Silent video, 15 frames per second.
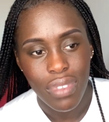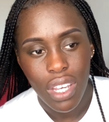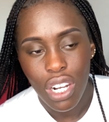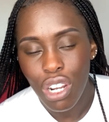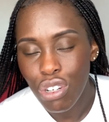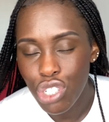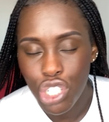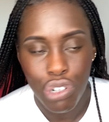
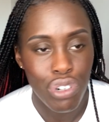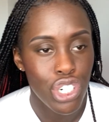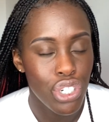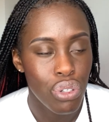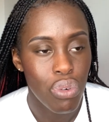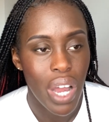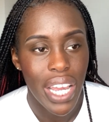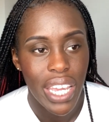long story
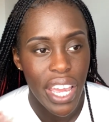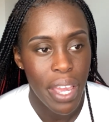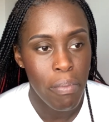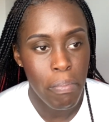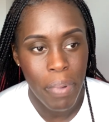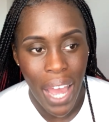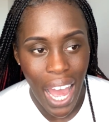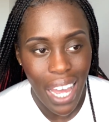short, I
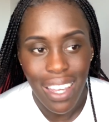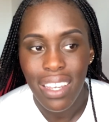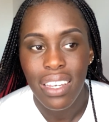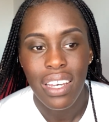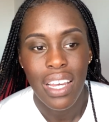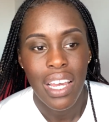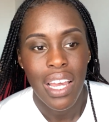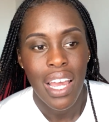came back
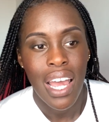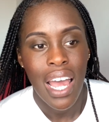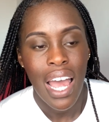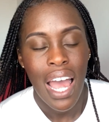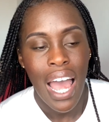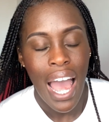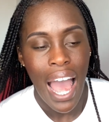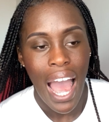
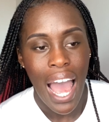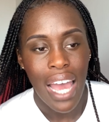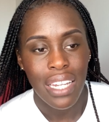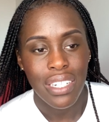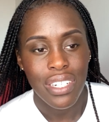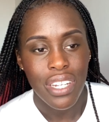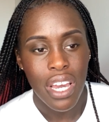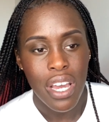
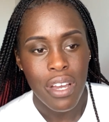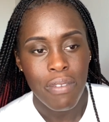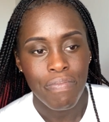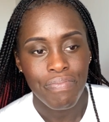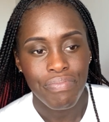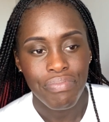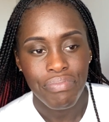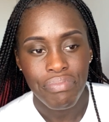and
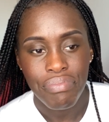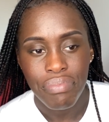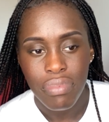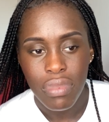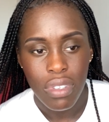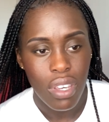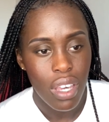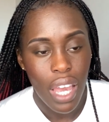
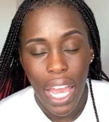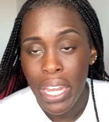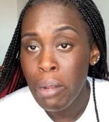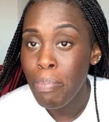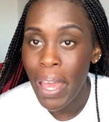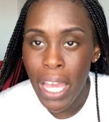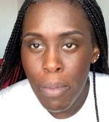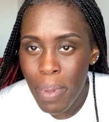had a
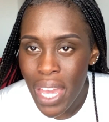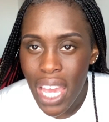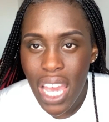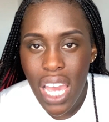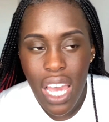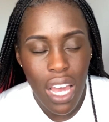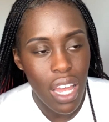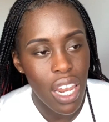
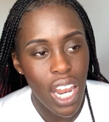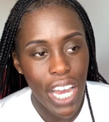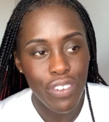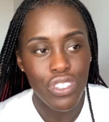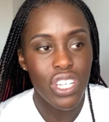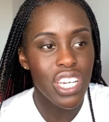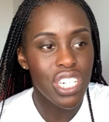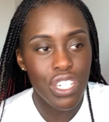baby. Life
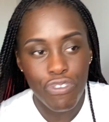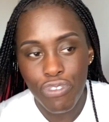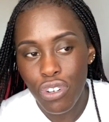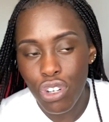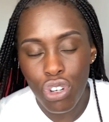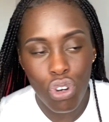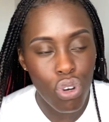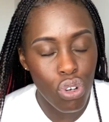took a
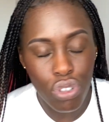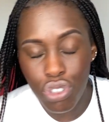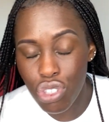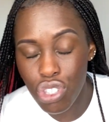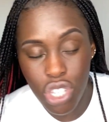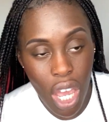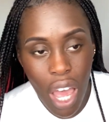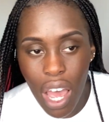different
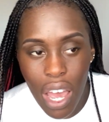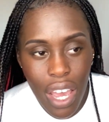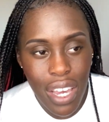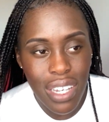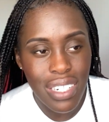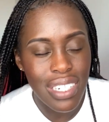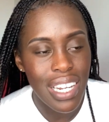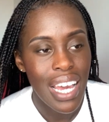
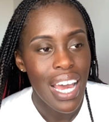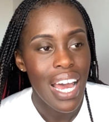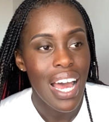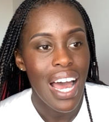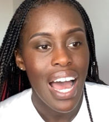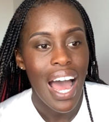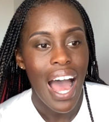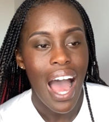turn.
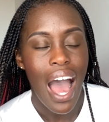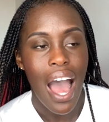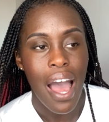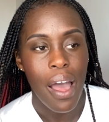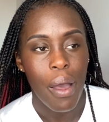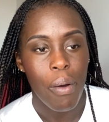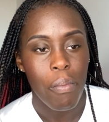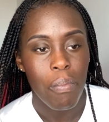
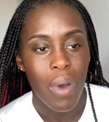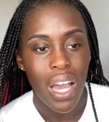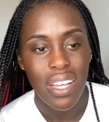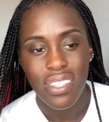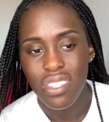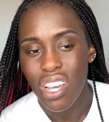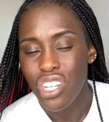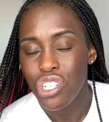I
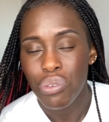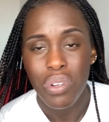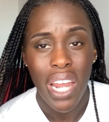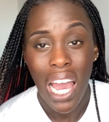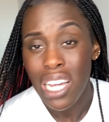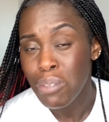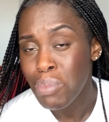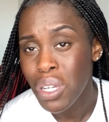started doing
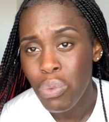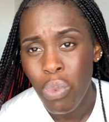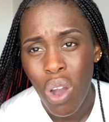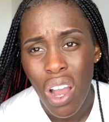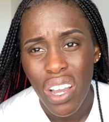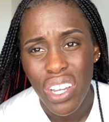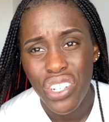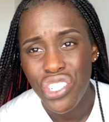admin
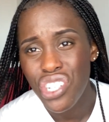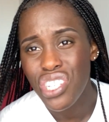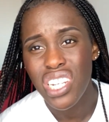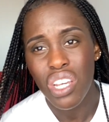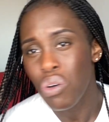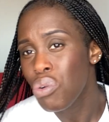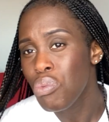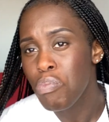work and just
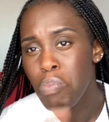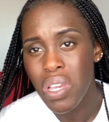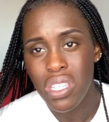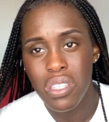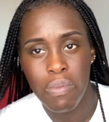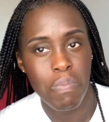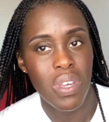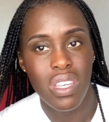little
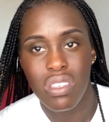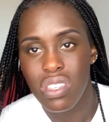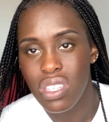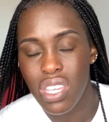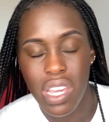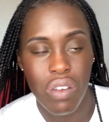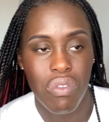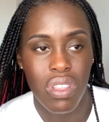bits and
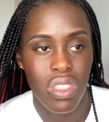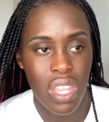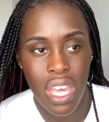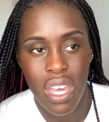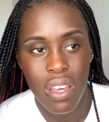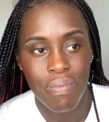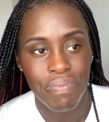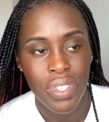pieces here and
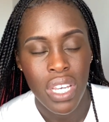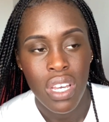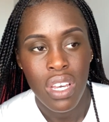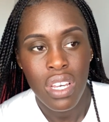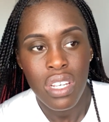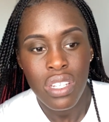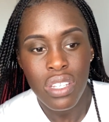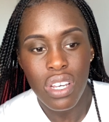there.
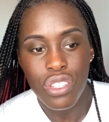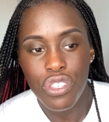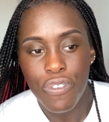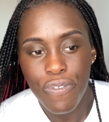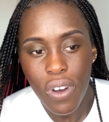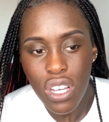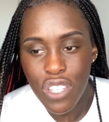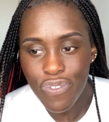So to
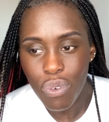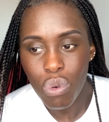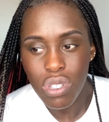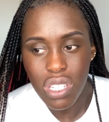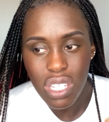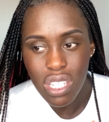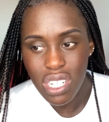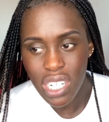fast forward
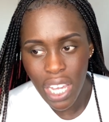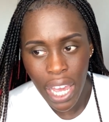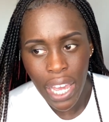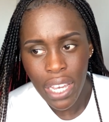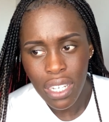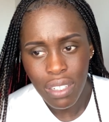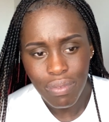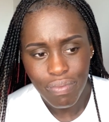to
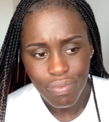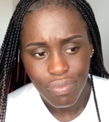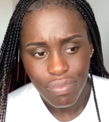today,